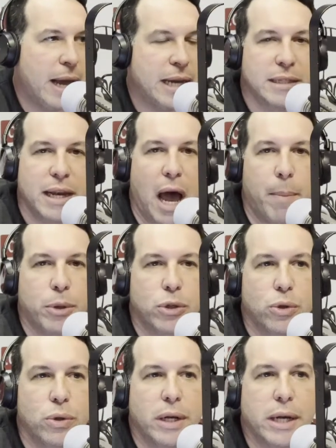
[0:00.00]
is an
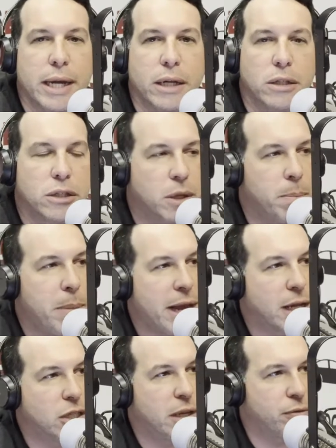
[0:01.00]
opportunity to
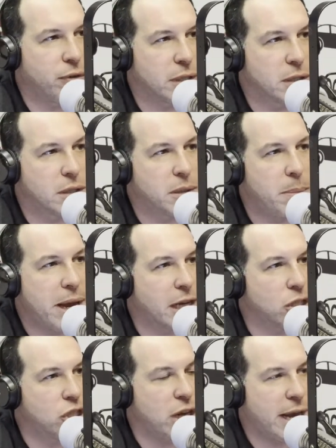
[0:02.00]
make a difference, to make
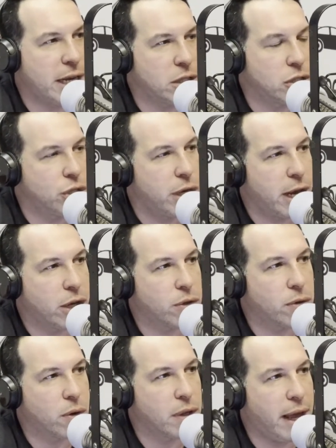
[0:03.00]
a change in
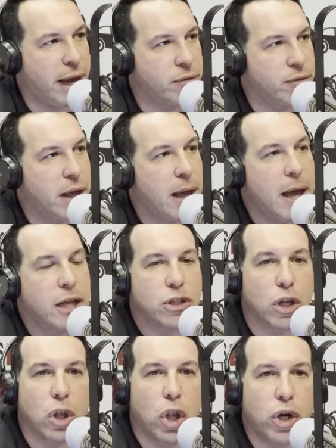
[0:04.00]
your own life,
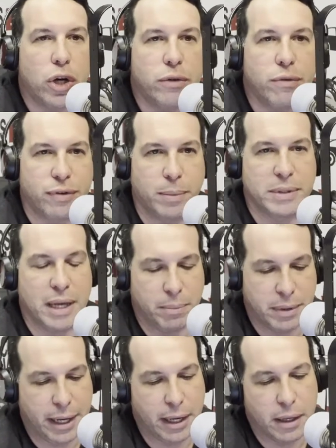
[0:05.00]
to learn from
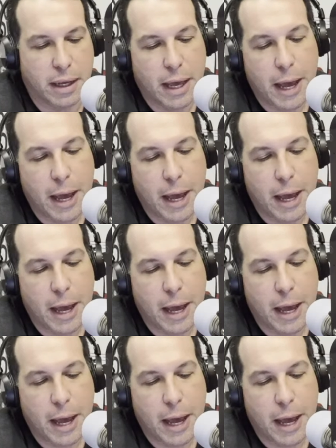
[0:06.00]
something.